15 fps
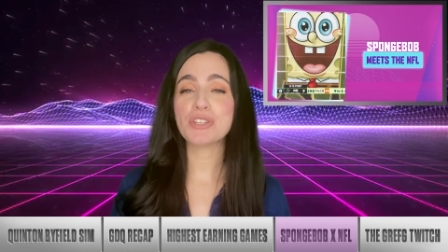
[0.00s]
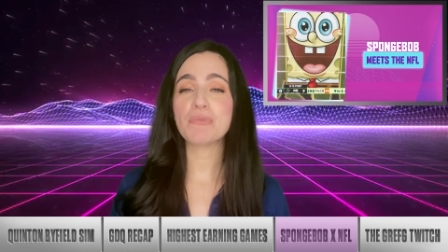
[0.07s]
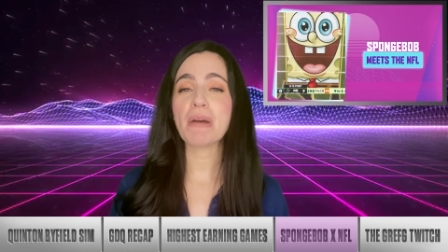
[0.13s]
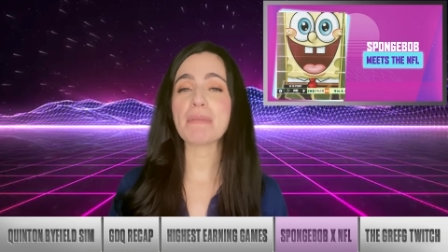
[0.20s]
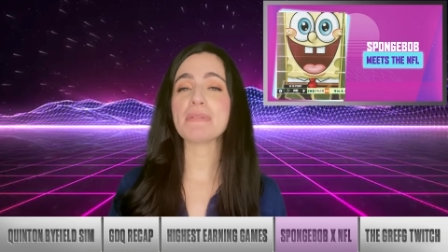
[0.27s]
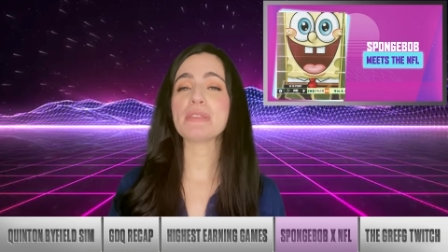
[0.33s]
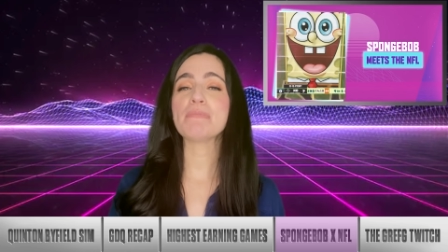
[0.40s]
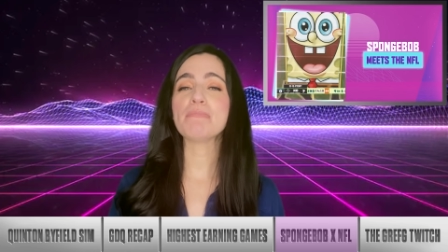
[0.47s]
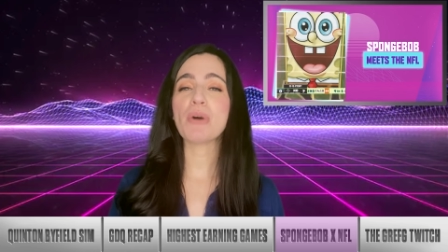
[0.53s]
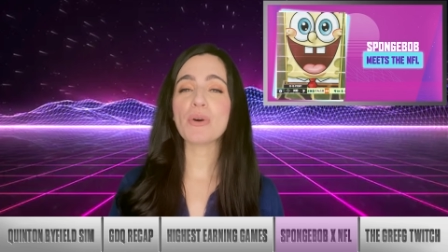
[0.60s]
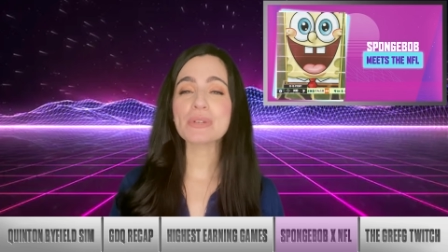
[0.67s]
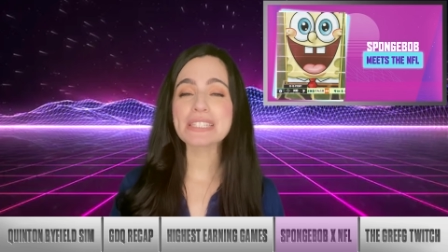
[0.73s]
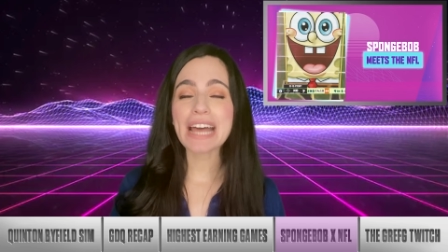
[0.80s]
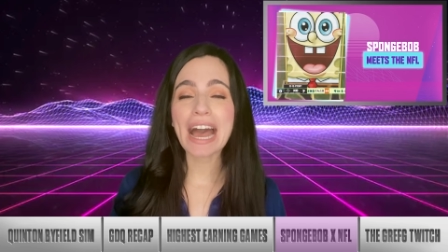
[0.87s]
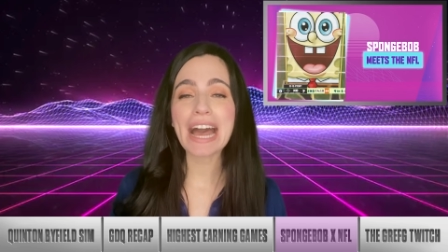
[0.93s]
who might be the
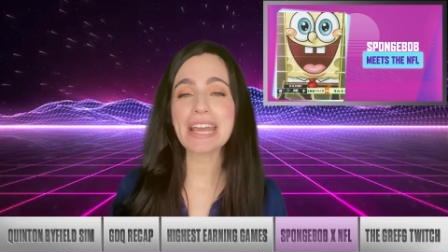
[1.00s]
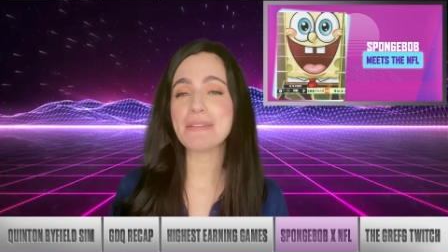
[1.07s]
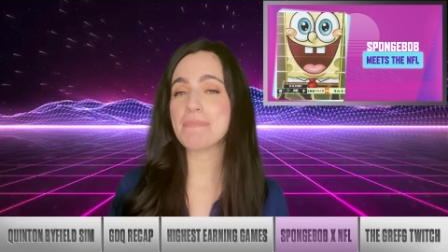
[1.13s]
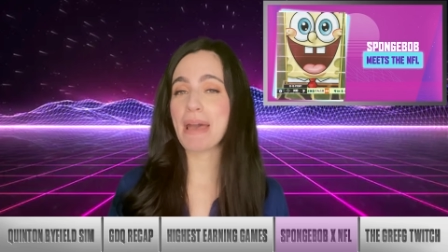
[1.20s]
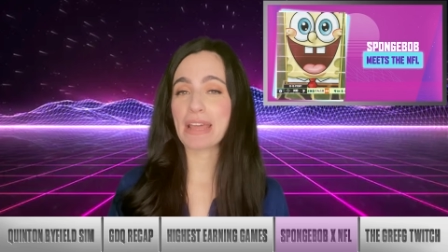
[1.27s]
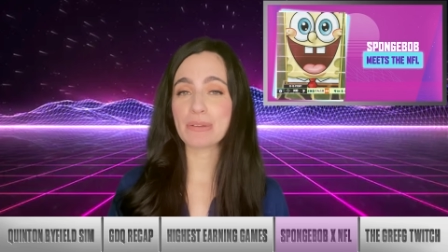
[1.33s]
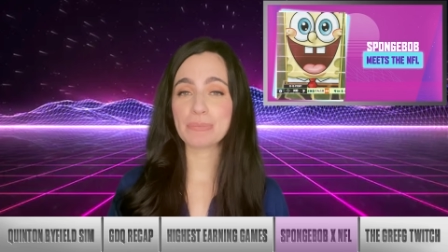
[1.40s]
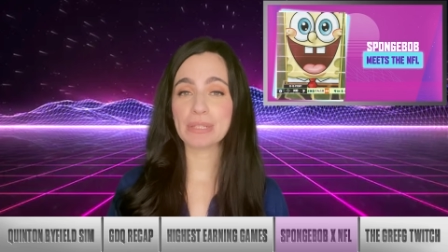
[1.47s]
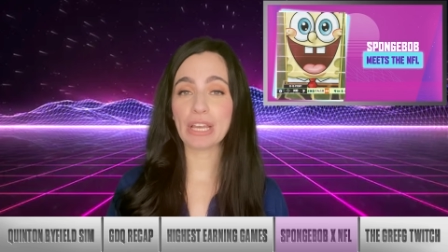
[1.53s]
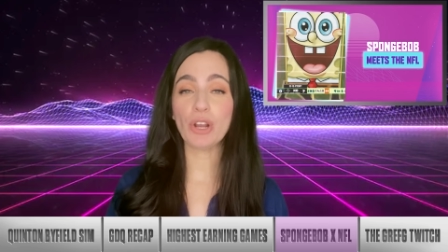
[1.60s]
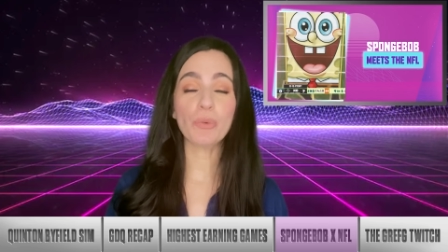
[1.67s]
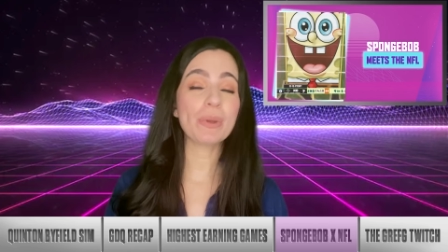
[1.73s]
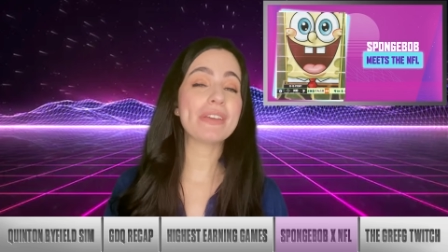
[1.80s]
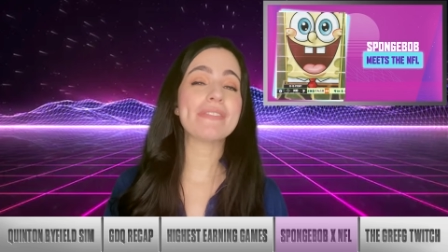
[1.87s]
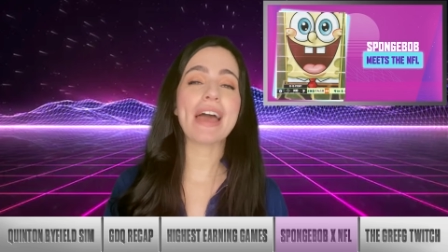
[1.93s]
most hyped Madden
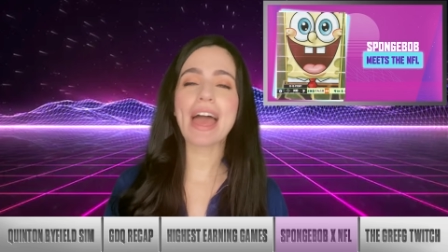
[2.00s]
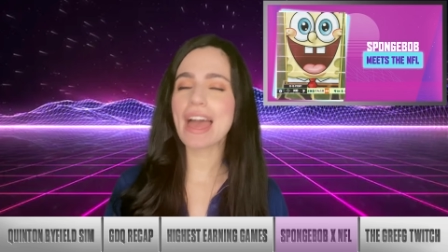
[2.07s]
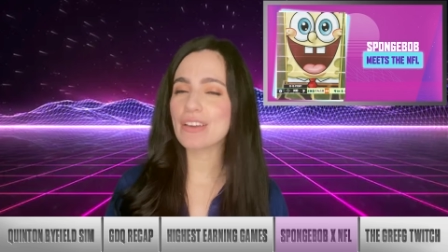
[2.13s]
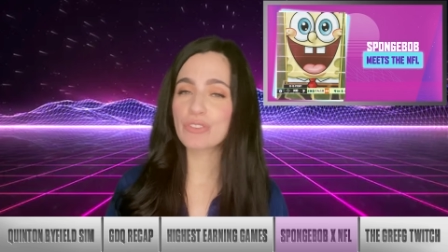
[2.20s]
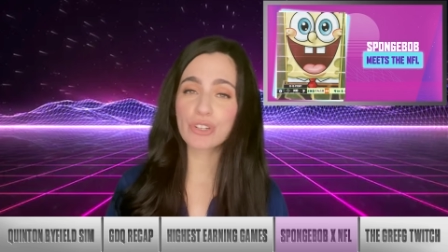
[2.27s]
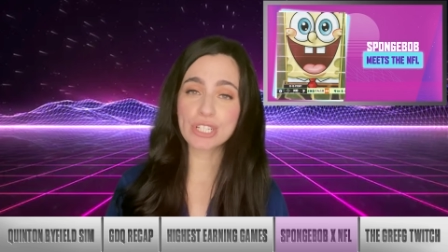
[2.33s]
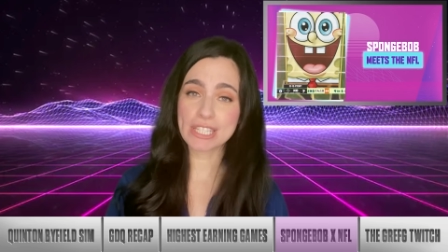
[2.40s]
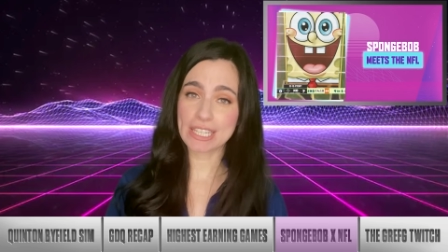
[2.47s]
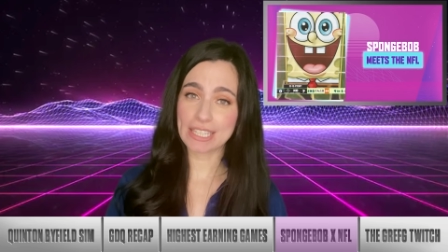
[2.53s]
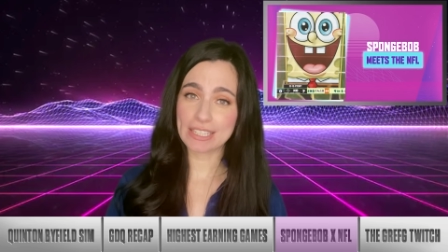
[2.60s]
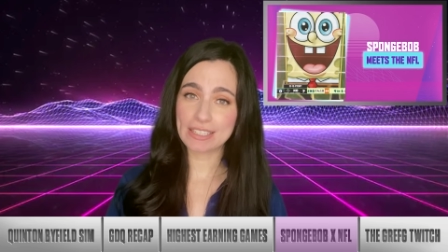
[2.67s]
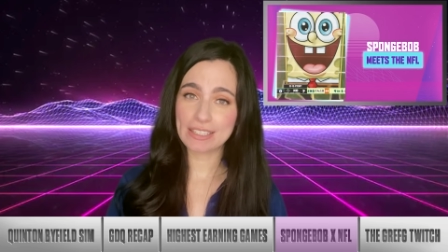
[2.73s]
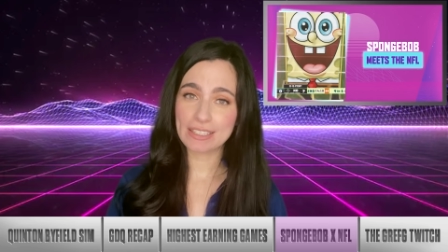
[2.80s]
player we have ever seen.